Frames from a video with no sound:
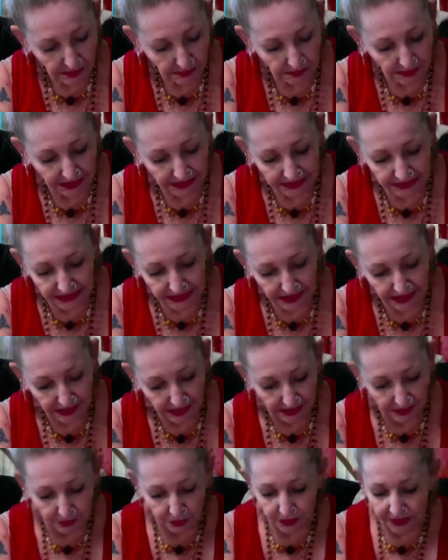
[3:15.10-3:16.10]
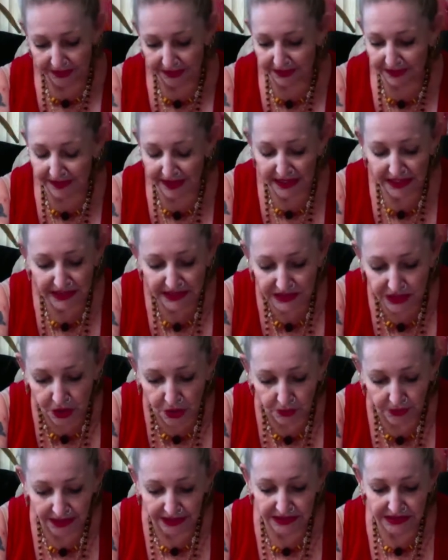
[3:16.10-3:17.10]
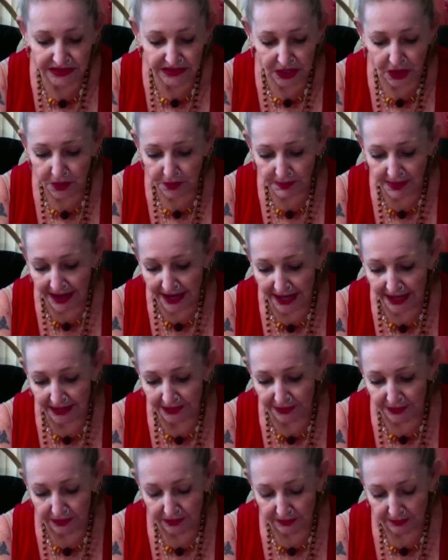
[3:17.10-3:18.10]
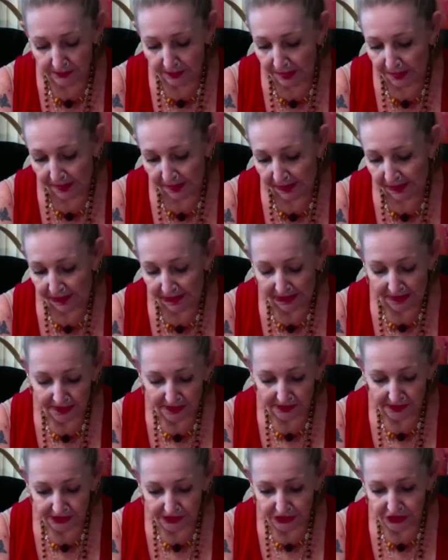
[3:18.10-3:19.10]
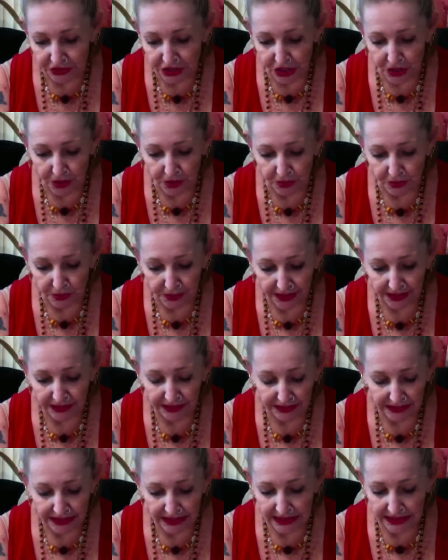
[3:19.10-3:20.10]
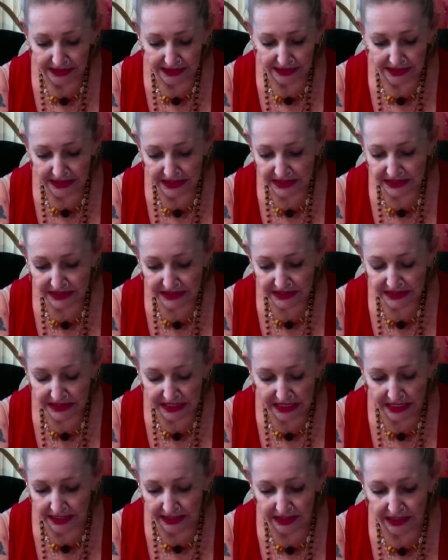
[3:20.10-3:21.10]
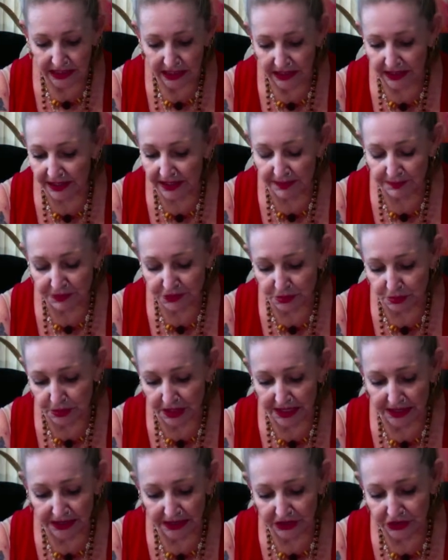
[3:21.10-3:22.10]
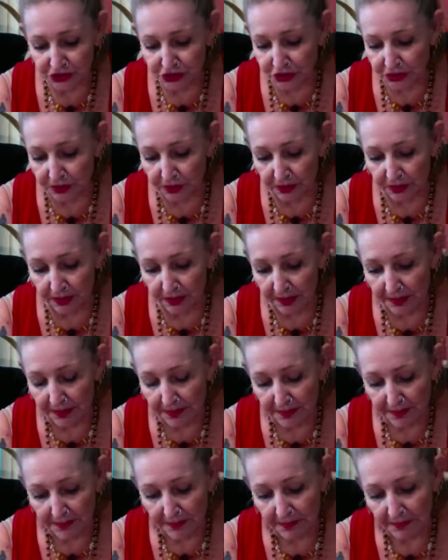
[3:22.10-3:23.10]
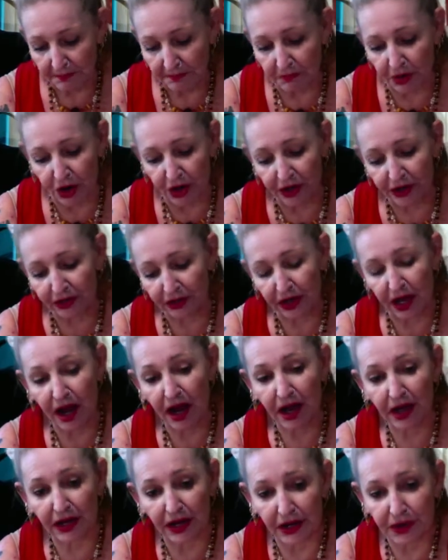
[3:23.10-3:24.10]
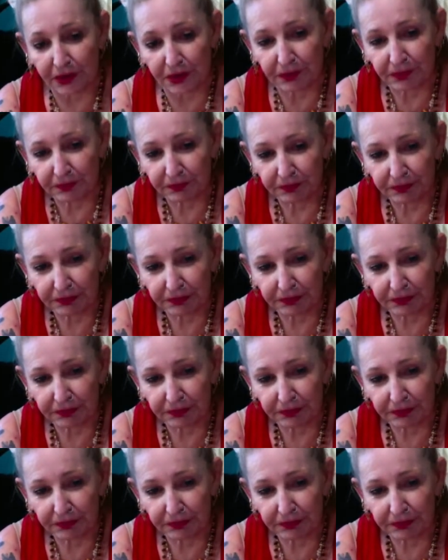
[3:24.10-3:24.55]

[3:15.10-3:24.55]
But uh, with things going so bad, you know, really at this thing, he keeps running to Mar-a-Lago,